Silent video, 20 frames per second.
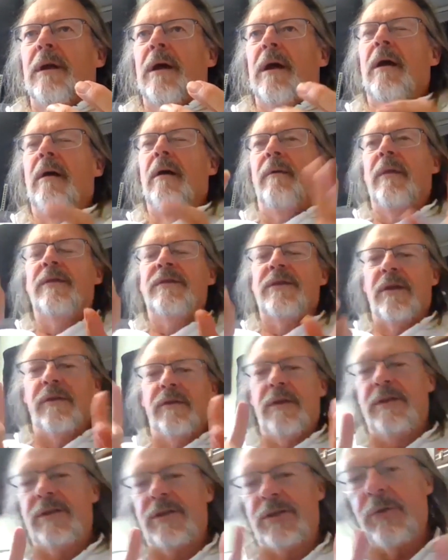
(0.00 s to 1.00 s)

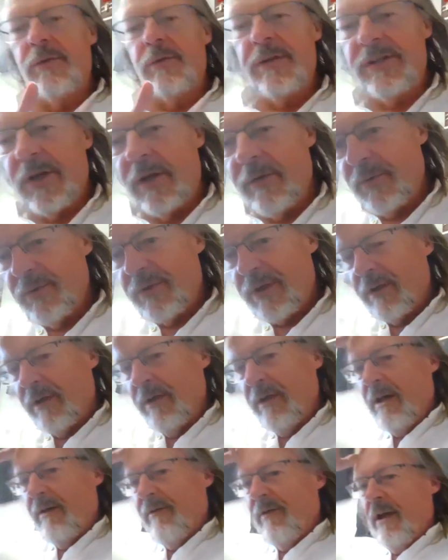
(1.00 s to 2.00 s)
there's two examples I
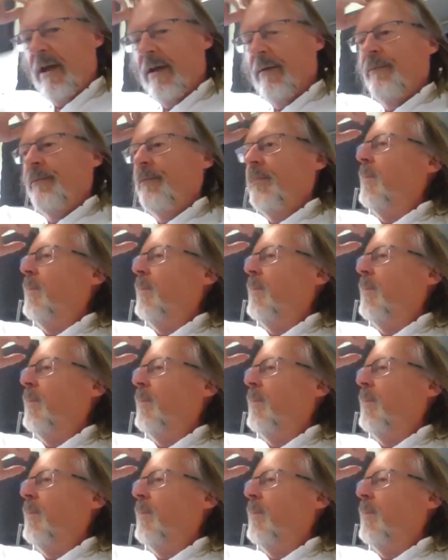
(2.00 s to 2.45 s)
can give here.